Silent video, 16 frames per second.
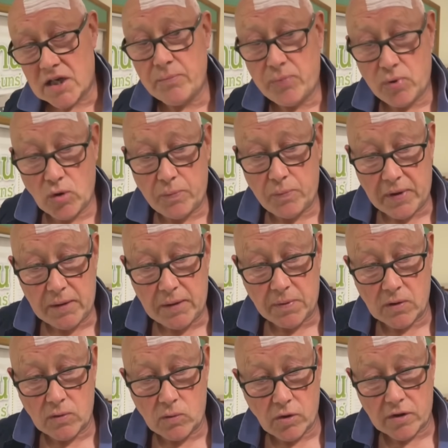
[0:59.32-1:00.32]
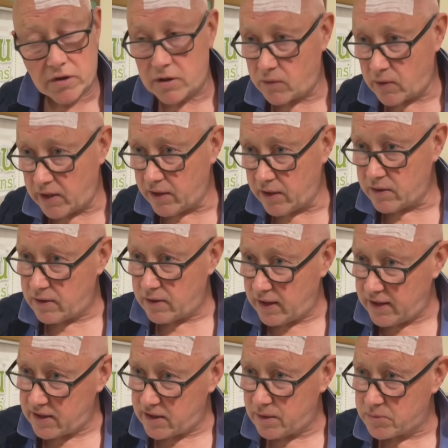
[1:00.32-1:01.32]
Some poor people who walking around
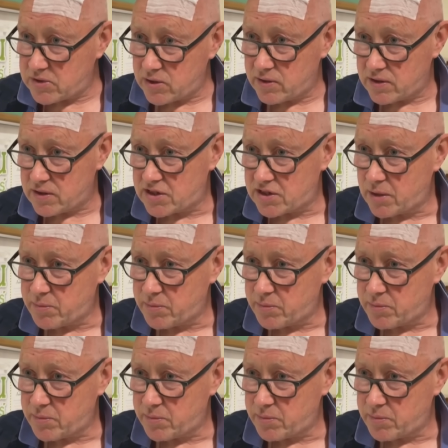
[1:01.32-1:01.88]
ended up doing